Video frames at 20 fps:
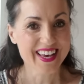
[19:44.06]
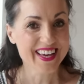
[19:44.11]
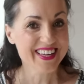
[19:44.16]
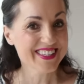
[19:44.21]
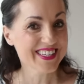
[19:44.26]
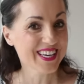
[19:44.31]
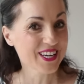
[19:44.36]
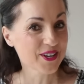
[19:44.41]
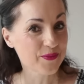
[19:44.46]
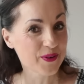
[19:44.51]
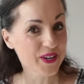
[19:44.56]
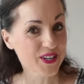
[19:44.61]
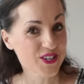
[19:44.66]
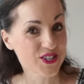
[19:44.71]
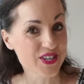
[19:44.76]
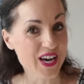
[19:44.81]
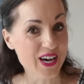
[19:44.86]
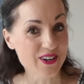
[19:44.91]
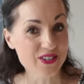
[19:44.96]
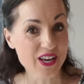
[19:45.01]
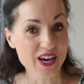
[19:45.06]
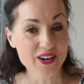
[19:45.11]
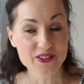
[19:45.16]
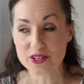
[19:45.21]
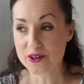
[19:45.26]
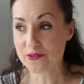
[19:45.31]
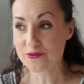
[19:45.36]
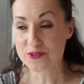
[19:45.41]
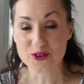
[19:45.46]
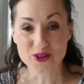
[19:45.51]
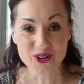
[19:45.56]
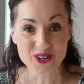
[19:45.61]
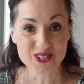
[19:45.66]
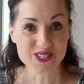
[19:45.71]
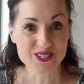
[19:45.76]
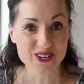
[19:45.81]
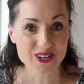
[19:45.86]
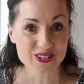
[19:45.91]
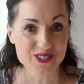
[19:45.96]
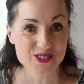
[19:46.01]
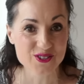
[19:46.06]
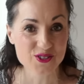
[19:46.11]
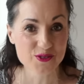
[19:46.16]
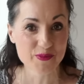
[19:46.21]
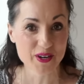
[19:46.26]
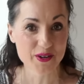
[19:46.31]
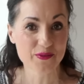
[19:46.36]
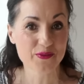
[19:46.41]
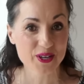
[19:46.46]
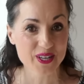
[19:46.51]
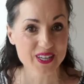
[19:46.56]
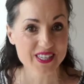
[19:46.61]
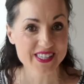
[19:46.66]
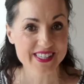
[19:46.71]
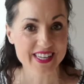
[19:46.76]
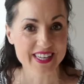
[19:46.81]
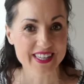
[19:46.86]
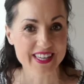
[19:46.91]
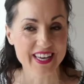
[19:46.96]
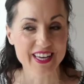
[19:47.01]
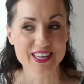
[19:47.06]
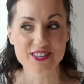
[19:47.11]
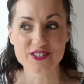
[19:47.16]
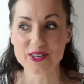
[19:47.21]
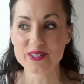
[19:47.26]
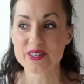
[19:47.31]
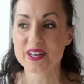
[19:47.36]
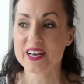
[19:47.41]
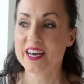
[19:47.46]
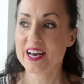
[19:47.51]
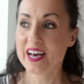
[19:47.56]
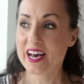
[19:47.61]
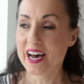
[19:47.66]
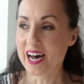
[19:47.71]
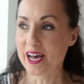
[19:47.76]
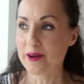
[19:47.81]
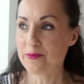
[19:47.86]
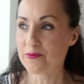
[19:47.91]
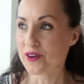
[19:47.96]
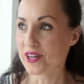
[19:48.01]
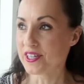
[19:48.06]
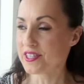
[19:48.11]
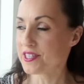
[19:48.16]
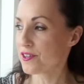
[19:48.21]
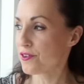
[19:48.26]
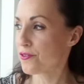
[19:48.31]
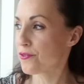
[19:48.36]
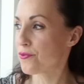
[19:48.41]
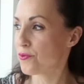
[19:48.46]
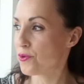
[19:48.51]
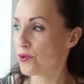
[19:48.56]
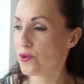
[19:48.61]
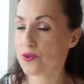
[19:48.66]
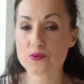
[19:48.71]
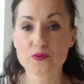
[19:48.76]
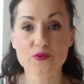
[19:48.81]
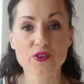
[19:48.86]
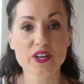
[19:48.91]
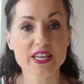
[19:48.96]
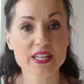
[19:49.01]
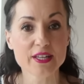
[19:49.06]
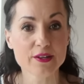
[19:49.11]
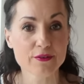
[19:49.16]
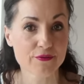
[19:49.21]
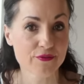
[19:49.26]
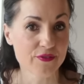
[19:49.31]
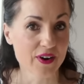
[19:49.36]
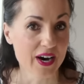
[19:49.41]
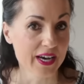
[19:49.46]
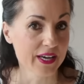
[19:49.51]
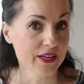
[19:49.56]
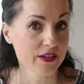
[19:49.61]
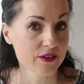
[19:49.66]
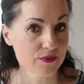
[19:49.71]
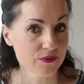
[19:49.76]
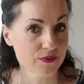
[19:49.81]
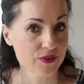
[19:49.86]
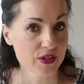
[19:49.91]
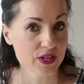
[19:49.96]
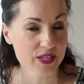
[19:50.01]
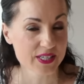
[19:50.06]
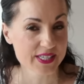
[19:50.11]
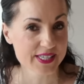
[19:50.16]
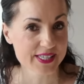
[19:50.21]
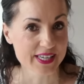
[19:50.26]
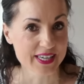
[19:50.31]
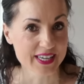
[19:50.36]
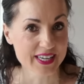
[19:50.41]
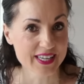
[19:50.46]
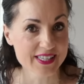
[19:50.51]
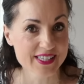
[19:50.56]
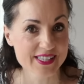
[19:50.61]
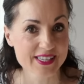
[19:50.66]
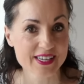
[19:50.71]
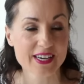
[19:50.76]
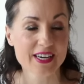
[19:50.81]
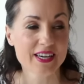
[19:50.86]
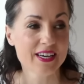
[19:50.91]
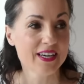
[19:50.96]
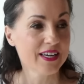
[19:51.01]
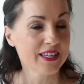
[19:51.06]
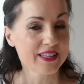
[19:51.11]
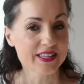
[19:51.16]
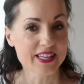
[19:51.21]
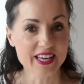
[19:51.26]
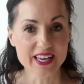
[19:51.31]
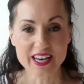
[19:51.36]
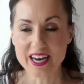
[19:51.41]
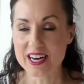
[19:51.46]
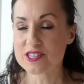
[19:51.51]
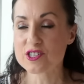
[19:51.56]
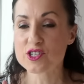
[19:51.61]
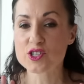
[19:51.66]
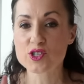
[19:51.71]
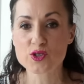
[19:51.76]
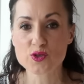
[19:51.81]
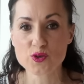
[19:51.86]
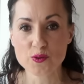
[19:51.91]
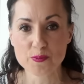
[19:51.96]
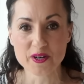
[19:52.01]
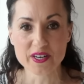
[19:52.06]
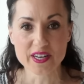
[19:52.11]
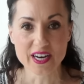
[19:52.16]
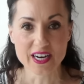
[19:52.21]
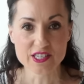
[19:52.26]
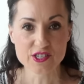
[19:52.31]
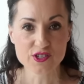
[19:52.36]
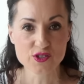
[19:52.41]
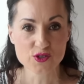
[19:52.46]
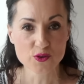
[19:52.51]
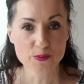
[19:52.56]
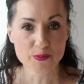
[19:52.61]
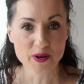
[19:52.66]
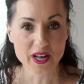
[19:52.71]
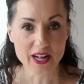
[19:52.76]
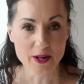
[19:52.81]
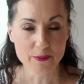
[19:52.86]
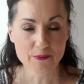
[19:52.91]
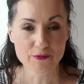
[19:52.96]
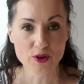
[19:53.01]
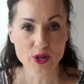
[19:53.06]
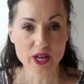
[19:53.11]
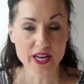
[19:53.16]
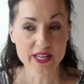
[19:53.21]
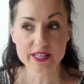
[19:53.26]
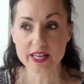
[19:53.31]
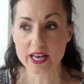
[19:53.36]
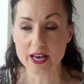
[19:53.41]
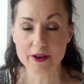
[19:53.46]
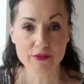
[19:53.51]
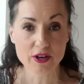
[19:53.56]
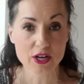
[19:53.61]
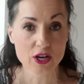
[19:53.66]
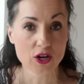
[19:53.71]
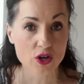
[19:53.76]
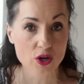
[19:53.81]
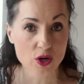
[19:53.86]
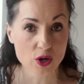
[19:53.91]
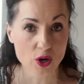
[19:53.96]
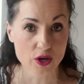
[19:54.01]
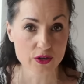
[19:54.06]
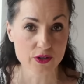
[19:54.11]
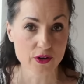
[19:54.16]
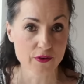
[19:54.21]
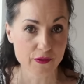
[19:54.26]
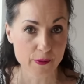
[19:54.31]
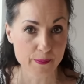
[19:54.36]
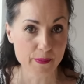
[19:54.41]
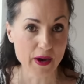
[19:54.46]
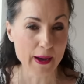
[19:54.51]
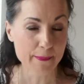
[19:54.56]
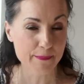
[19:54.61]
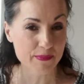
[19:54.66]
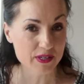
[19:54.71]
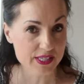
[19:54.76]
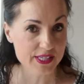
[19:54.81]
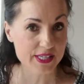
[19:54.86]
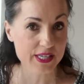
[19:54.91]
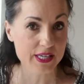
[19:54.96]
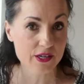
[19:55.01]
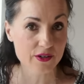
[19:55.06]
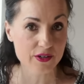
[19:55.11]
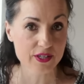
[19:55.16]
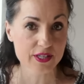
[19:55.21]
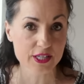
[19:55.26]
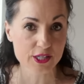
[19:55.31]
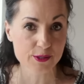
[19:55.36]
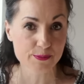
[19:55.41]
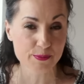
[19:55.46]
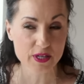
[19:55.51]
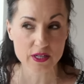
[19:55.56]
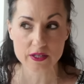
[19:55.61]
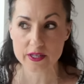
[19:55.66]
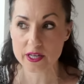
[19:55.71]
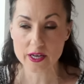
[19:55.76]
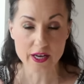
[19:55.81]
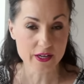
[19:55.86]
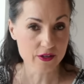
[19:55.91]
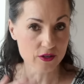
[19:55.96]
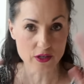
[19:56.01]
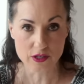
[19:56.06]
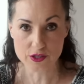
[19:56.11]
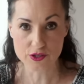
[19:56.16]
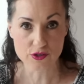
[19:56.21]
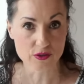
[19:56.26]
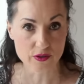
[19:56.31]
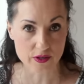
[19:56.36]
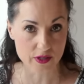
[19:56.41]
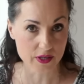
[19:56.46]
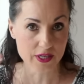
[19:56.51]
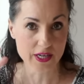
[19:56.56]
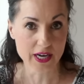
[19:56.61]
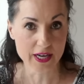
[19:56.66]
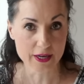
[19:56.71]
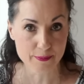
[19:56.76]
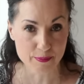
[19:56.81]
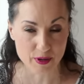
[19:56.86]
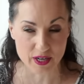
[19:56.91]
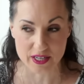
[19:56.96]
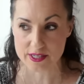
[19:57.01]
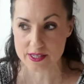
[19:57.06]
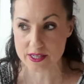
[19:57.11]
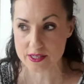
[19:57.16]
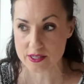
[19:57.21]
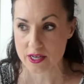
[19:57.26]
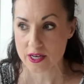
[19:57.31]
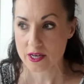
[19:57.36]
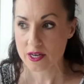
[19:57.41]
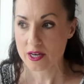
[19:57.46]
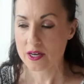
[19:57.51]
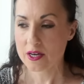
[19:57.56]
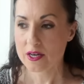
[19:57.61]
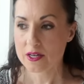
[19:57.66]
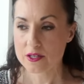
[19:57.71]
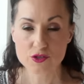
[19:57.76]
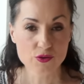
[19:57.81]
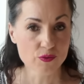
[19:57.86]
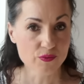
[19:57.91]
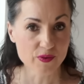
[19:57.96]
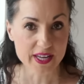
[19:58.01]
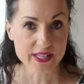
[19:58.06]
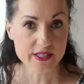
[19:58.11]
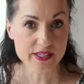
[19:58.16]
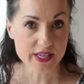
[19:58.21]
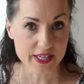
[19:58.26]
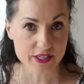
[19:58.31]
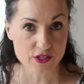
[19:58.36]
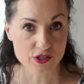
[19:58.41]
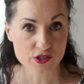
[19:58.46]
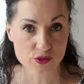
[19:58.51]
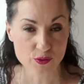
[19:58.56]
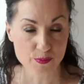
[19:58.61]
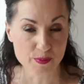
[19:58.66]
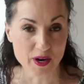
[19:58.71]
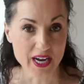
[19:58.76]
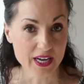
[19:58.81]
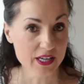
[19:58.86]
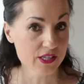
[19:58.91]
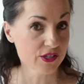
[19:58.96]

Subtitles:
And a quick shout out, of course, also to my real estate agent. I'm renting through Redefine Real Estate. They are super nice, super helpful, and they have a lot of apartments here in this building and also in other places to rent and to buy.